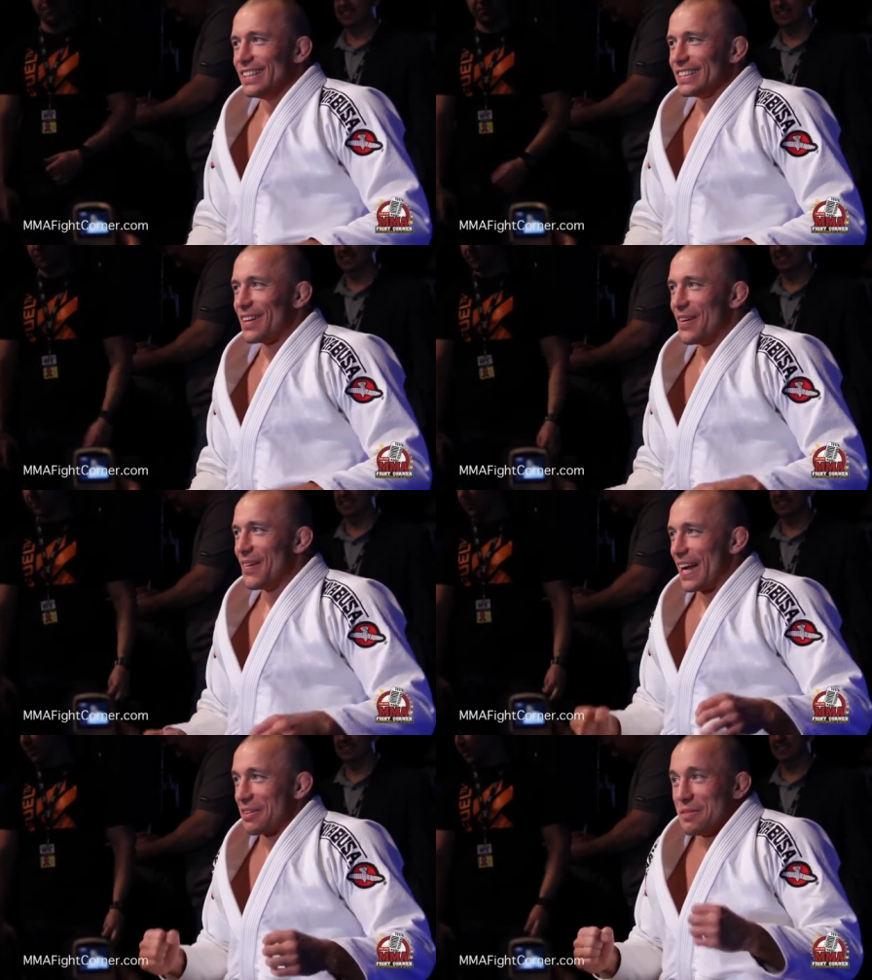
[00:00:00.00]
So
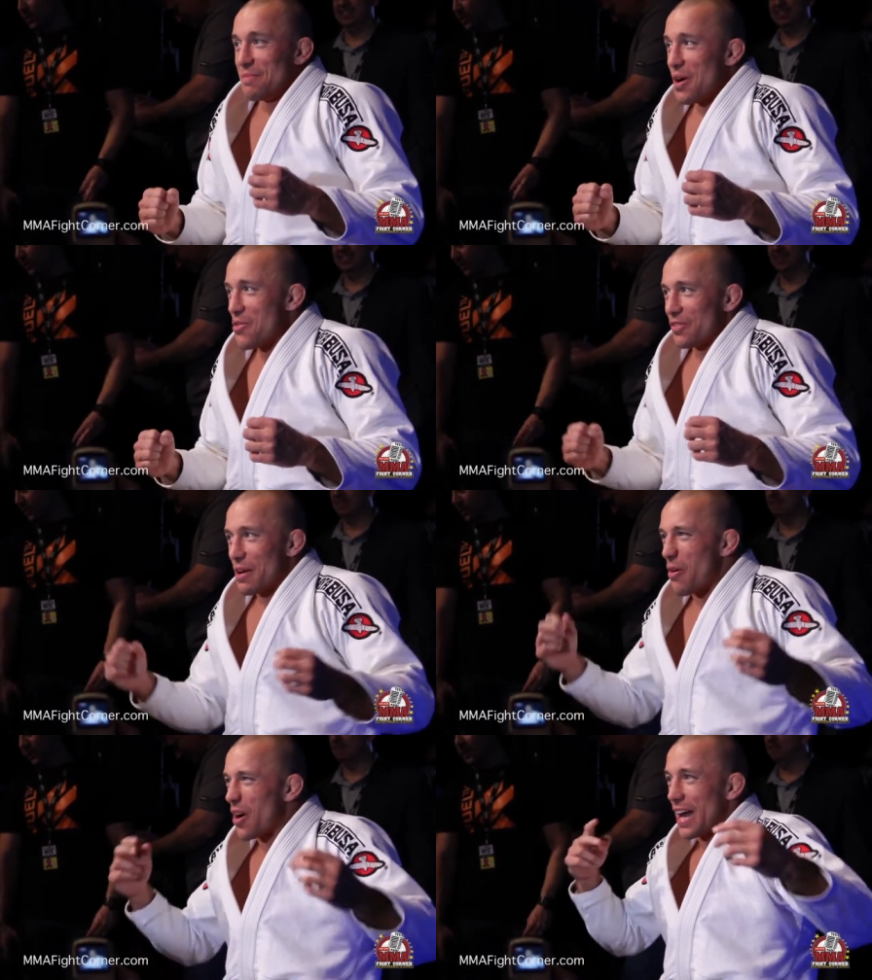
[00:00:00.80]
I couldn't move. They
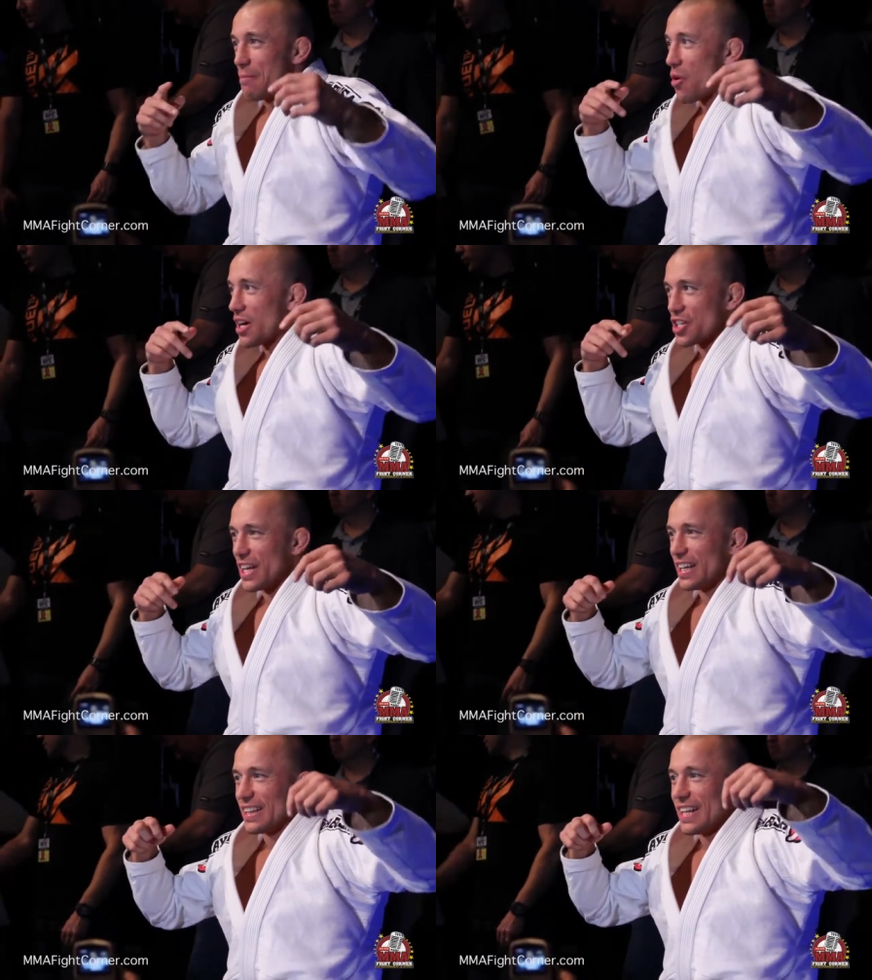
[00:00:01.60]
were like more
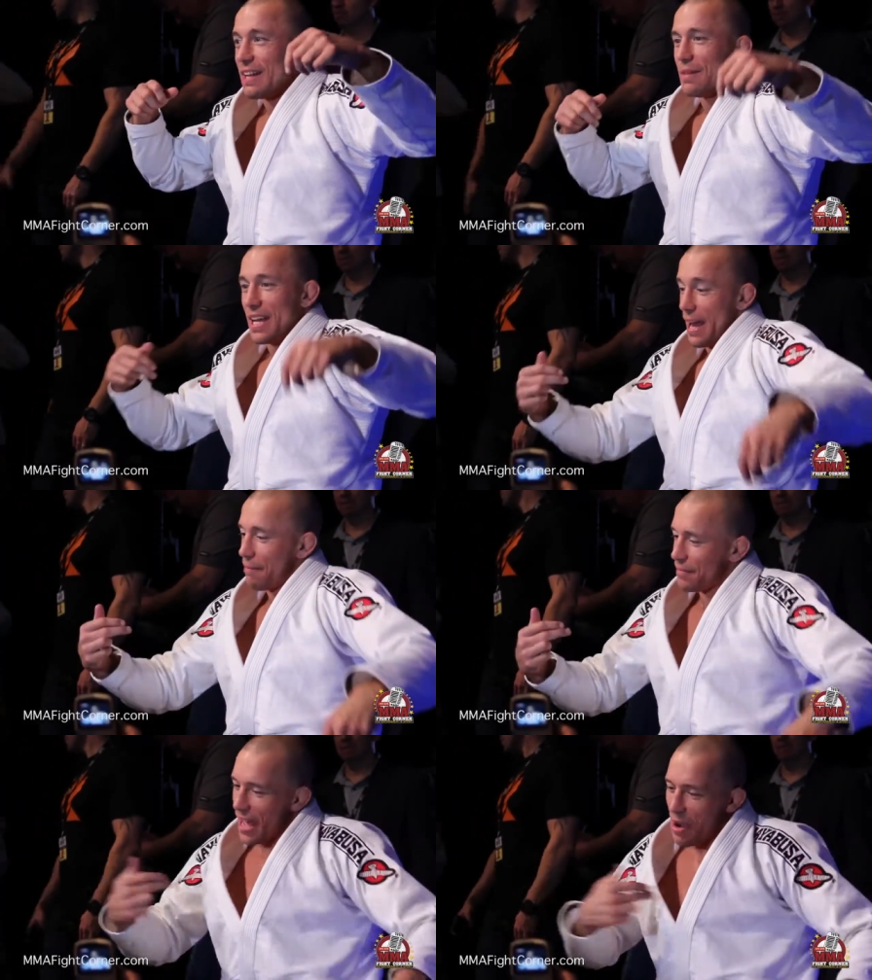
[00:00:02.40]
agitated than me, and
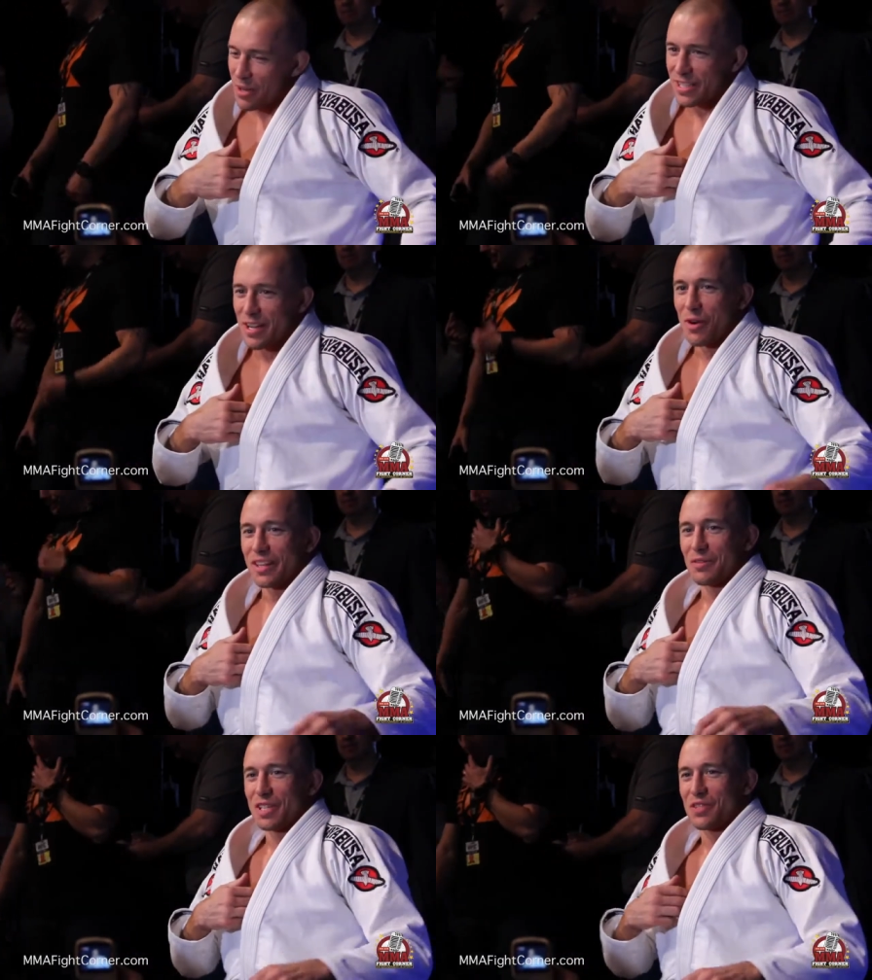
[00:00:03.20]
I'm I was the one
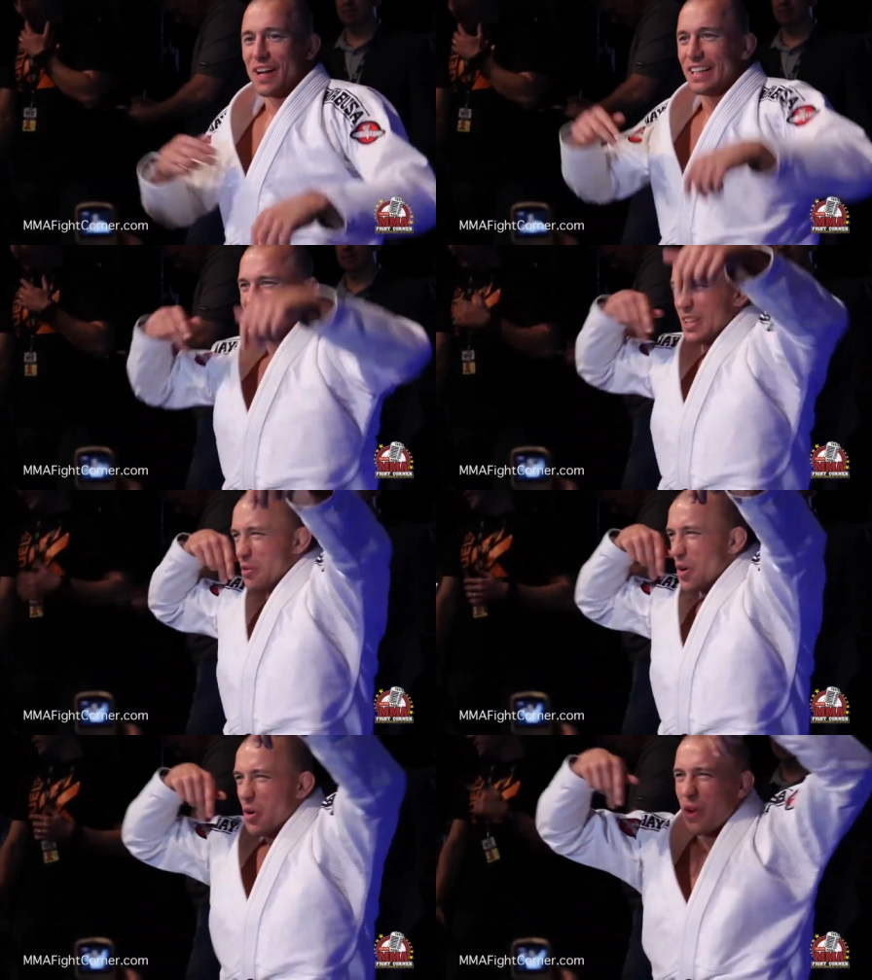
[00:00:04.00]
that was fighting. So they
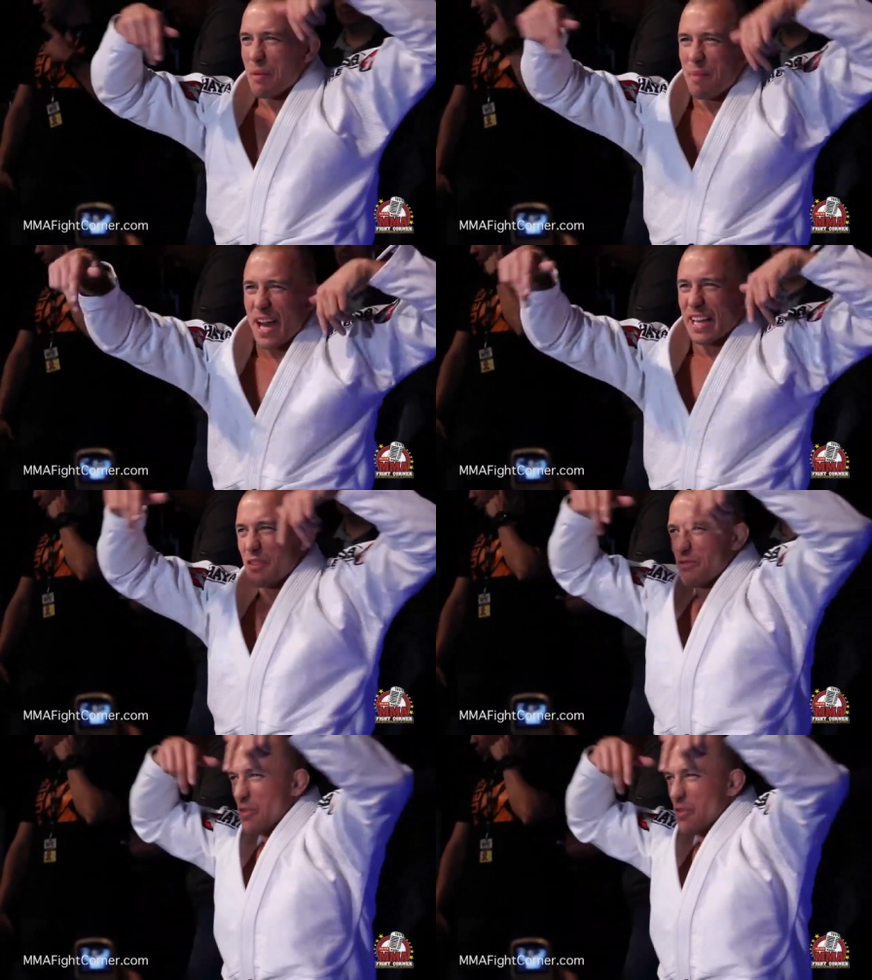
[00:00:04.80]
were going back and